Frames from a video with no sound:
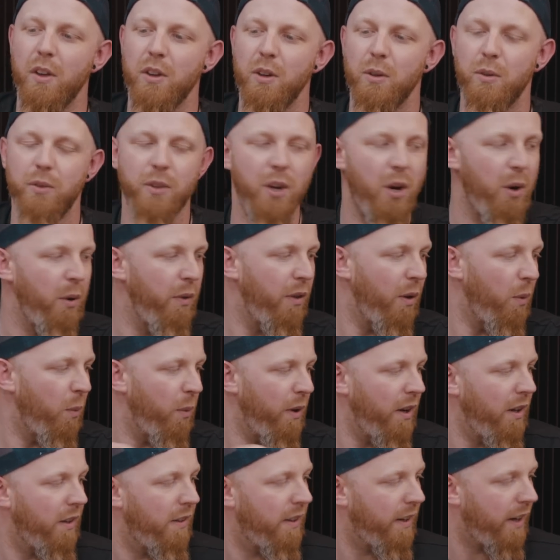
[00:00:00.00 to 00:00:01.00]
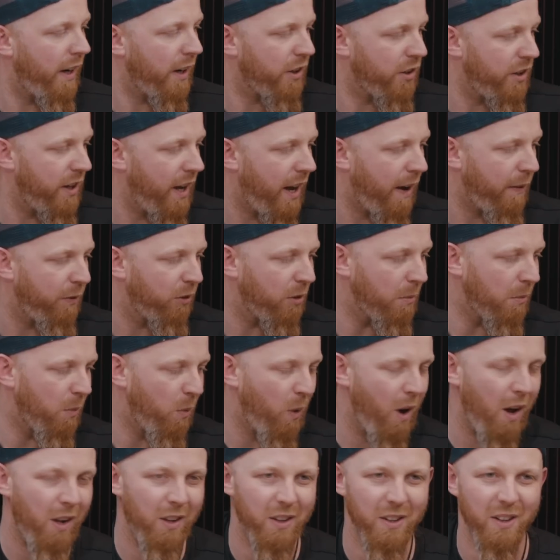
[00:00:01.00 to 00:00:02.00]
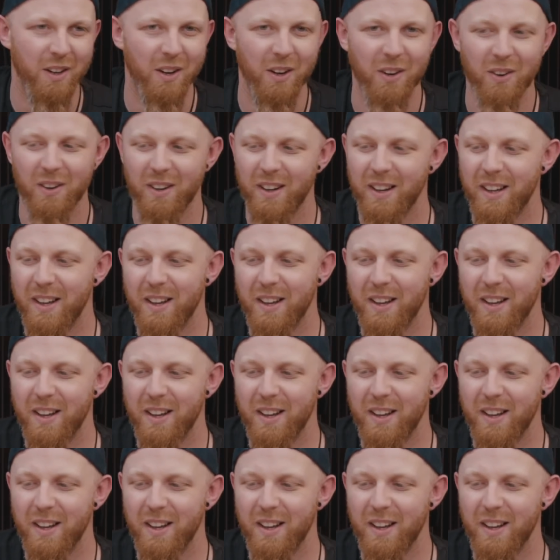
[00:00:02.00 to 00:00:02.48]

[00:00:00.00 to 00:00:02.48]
you'll know that we did actually have some a while ago.